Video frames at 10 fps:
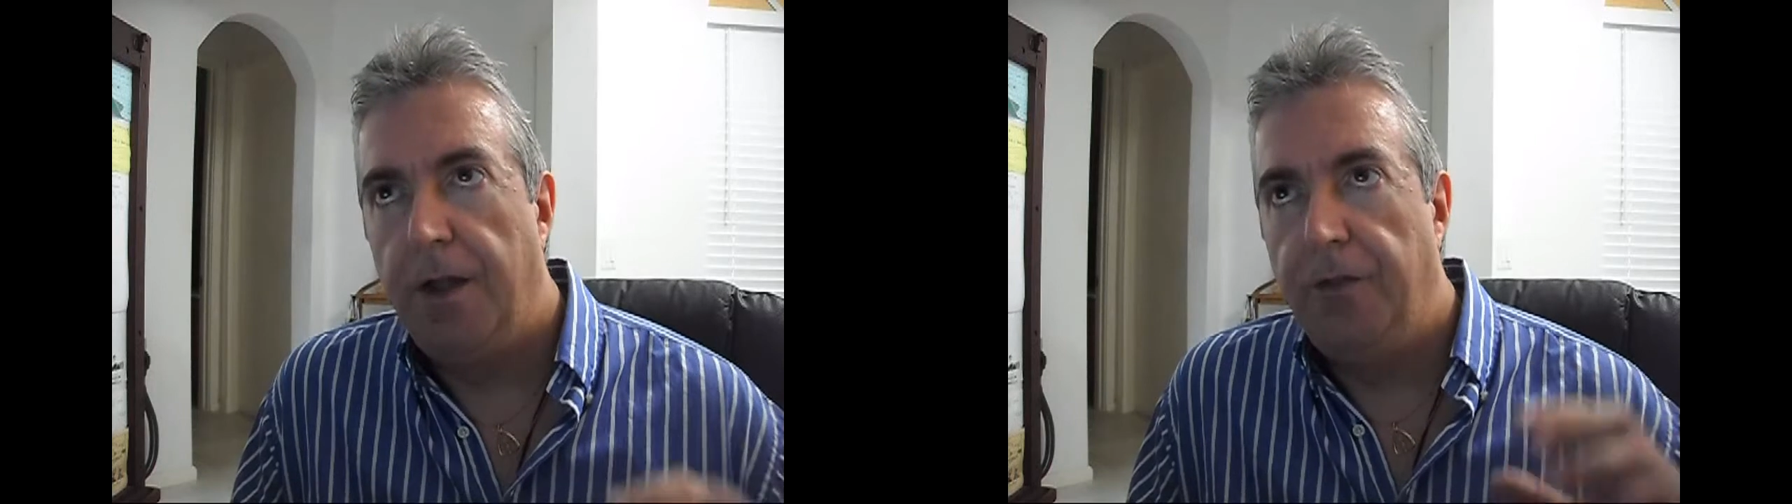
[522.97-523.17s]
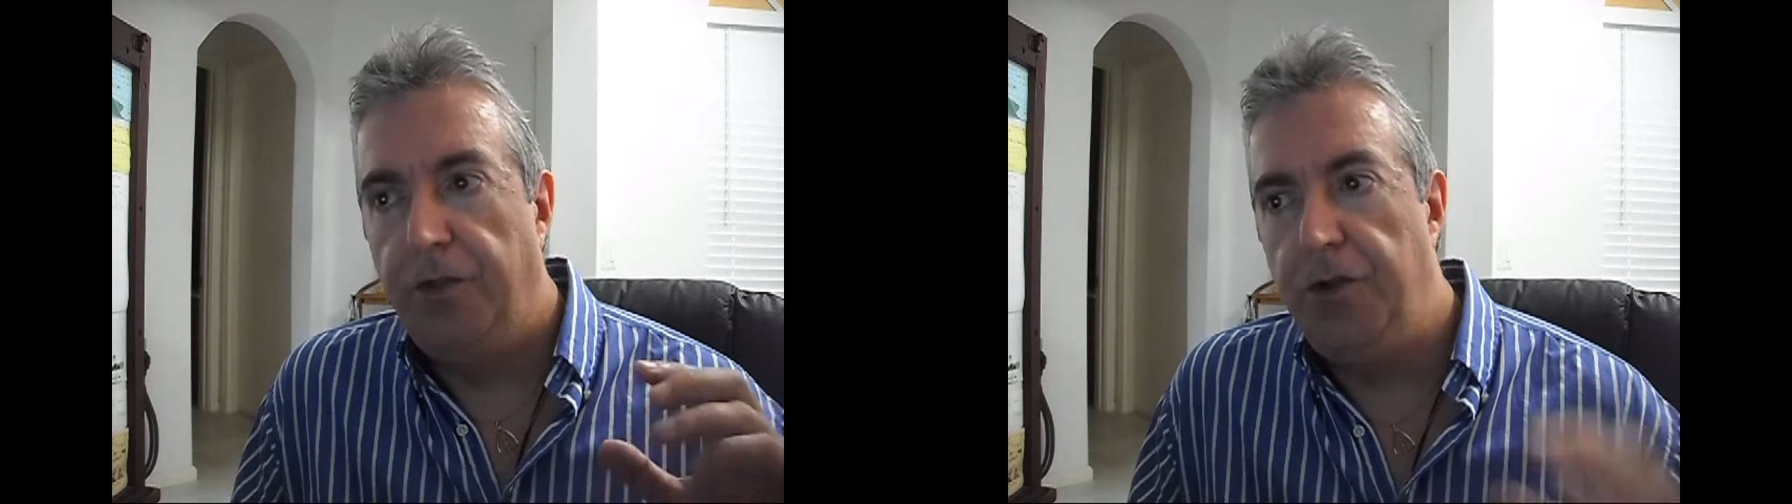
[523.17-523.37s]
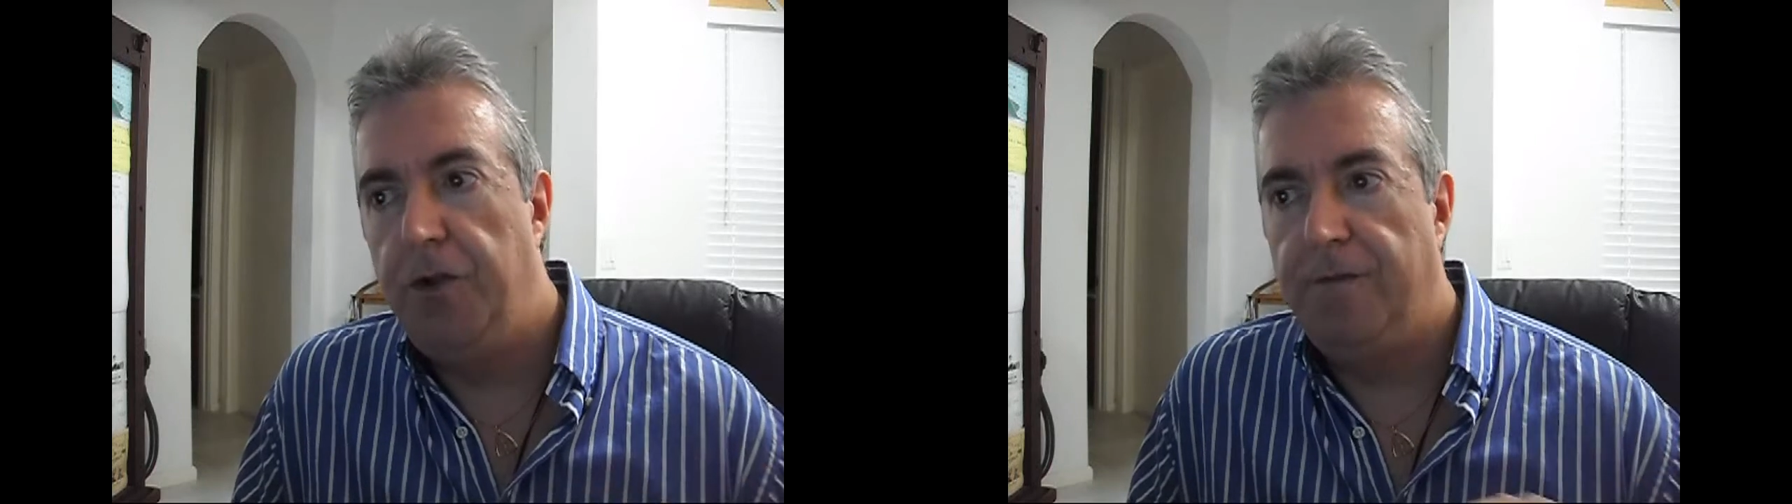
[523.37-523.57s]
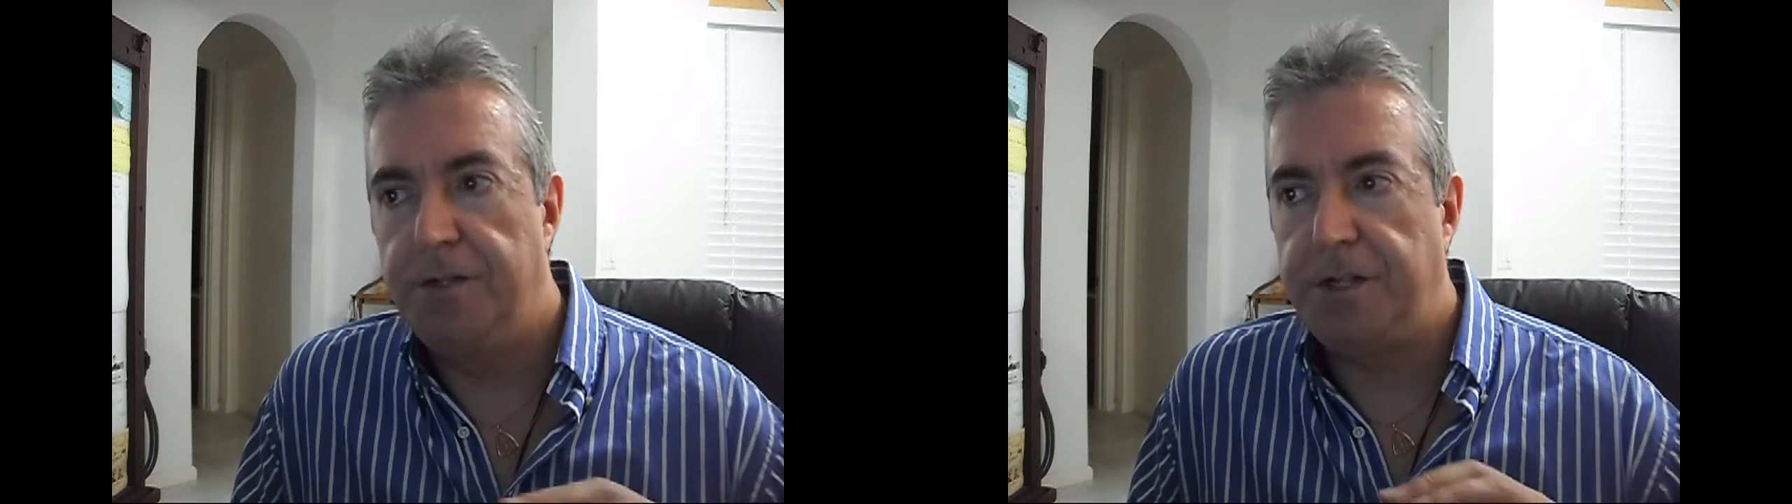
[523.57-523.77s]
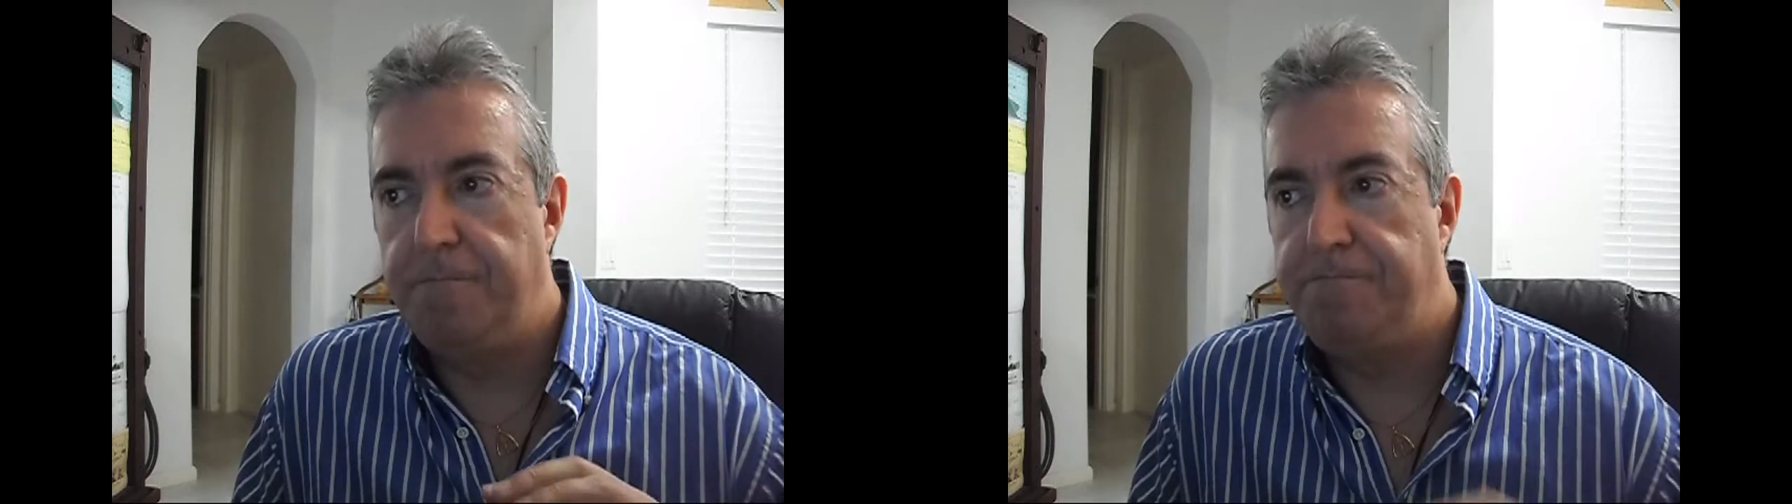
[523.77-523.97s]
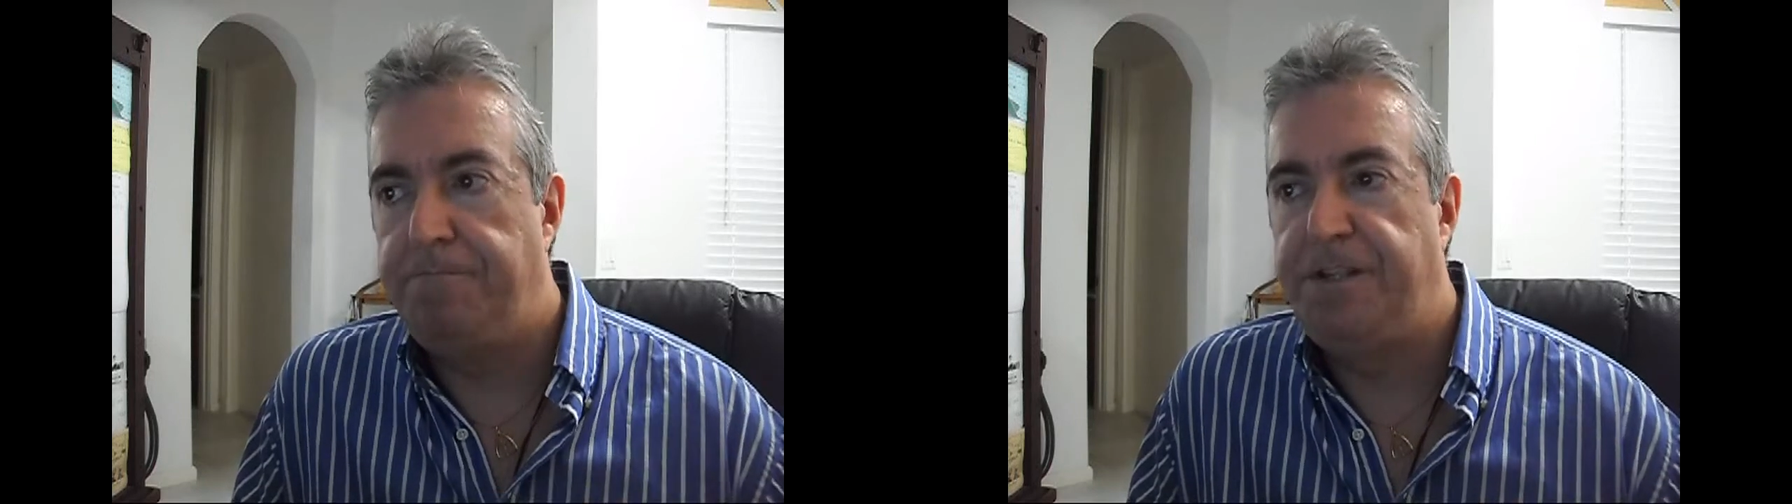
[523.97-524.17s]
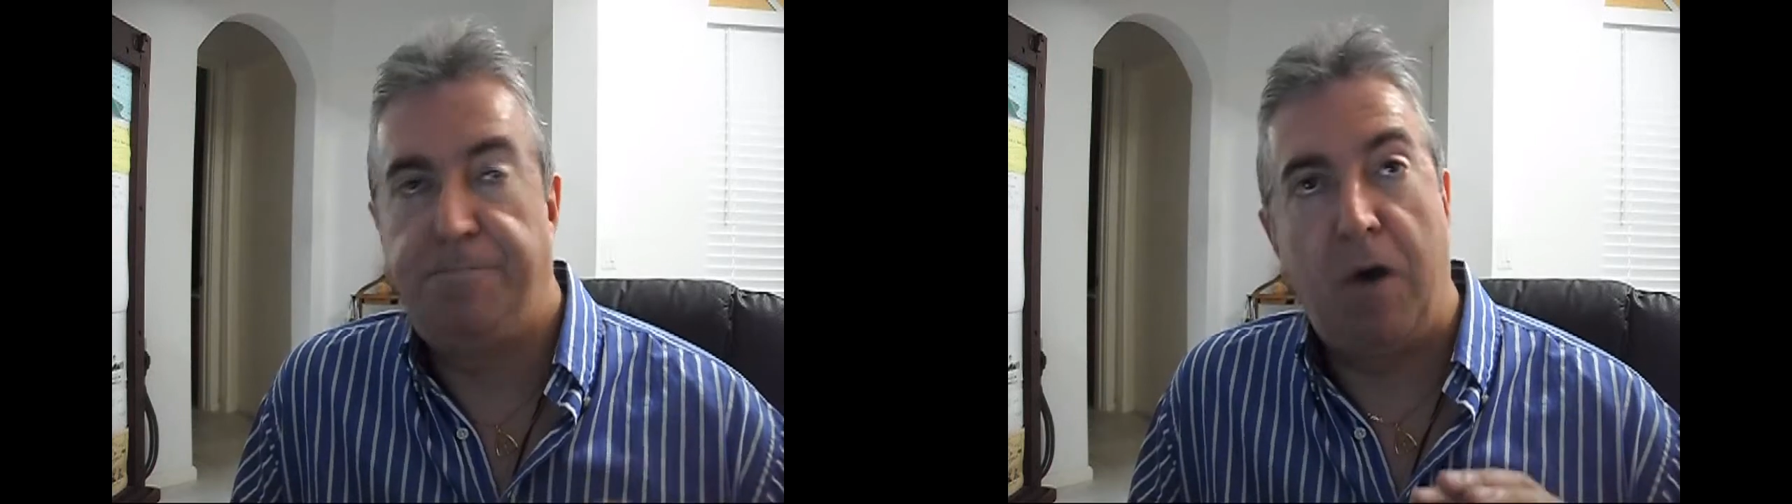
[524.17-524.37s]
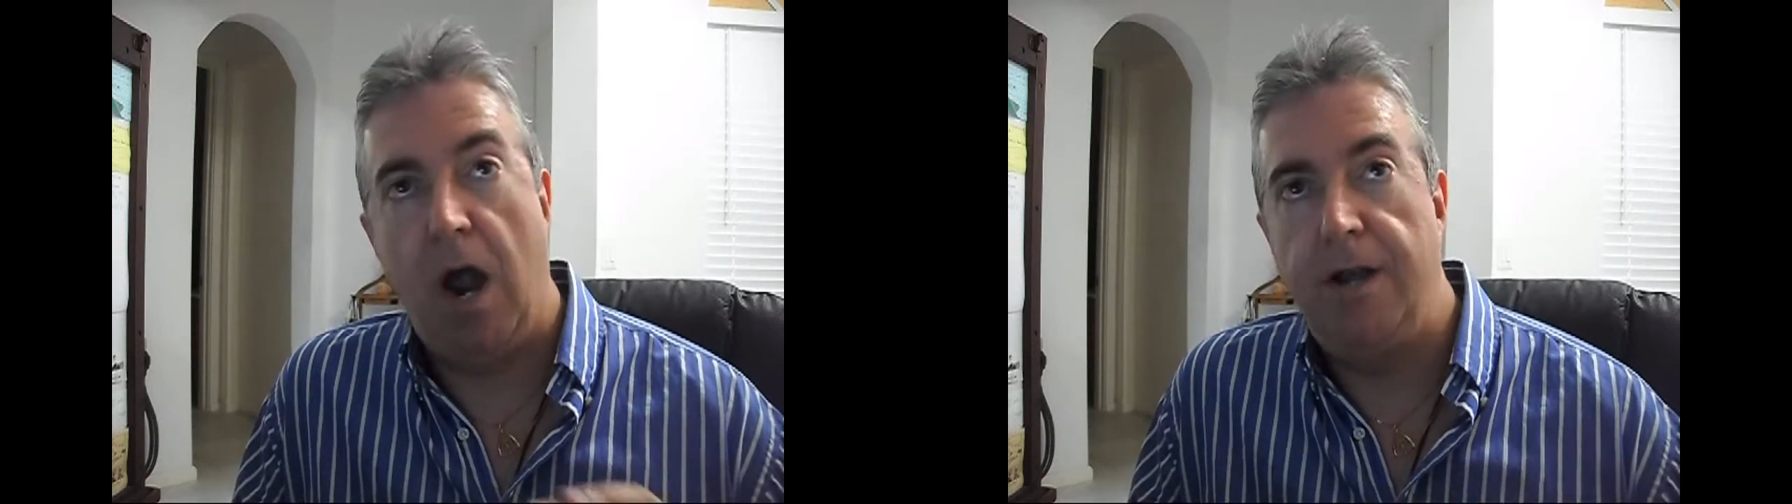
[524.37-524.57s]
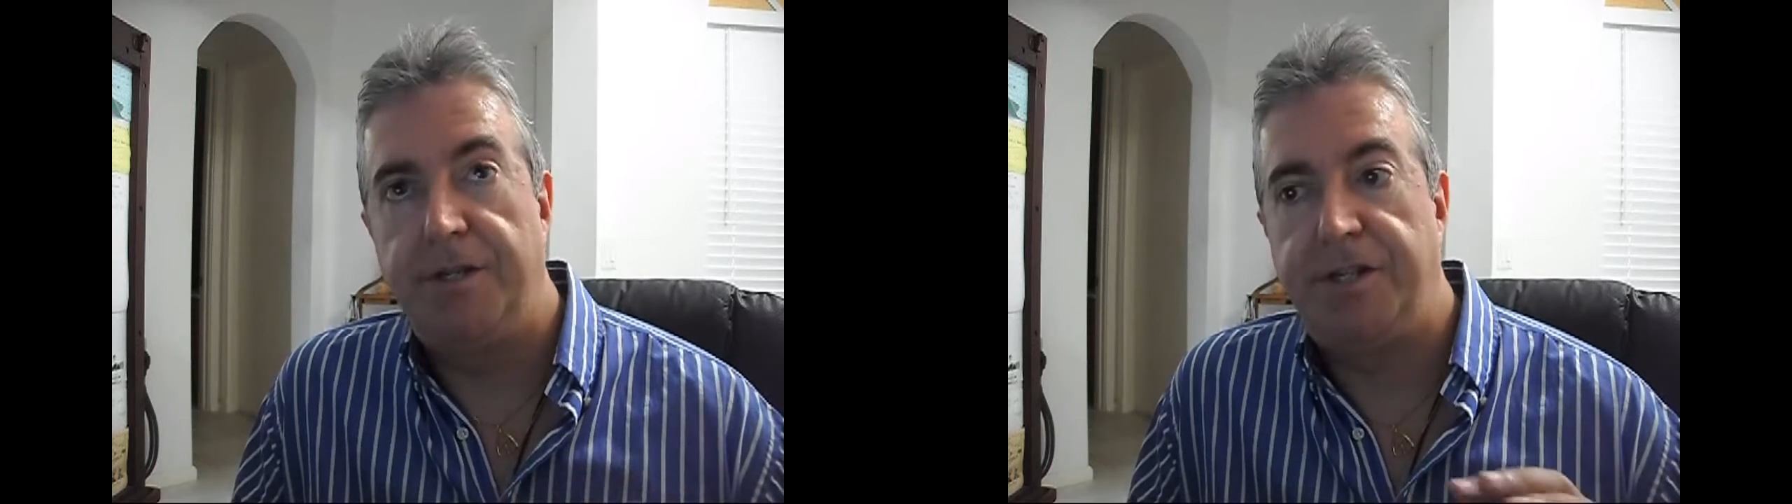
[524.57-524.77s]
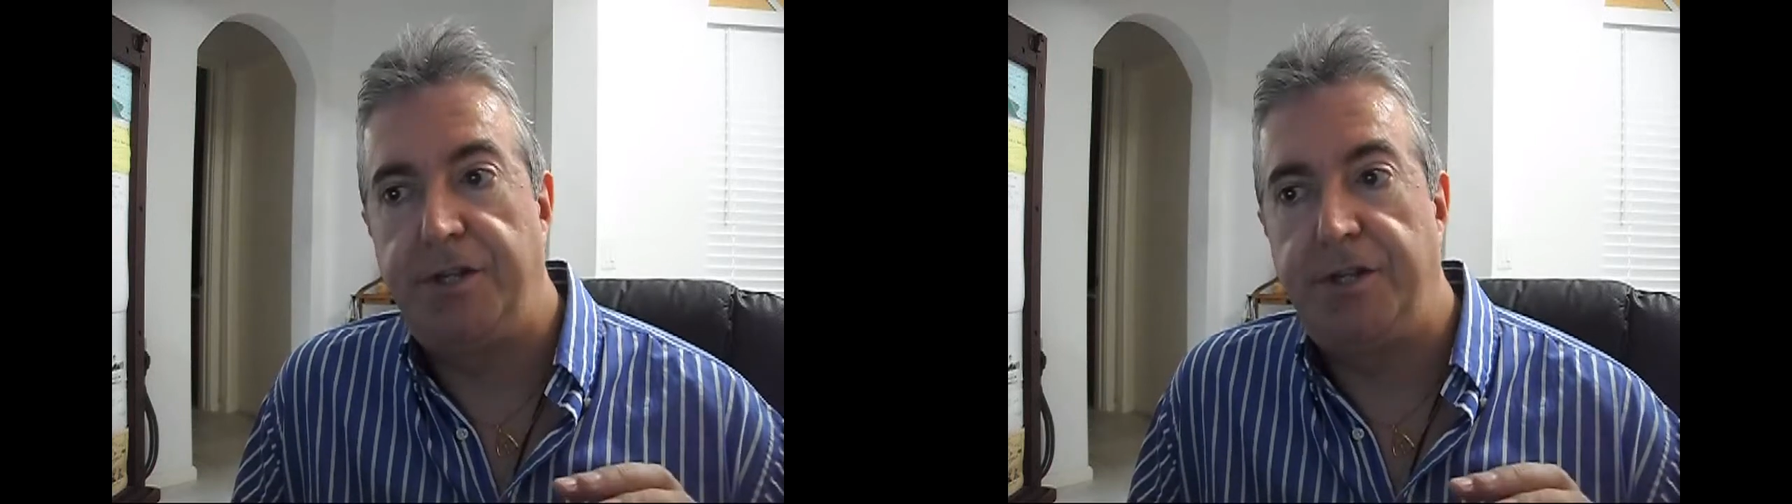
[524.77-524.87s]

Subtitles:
The universe conspires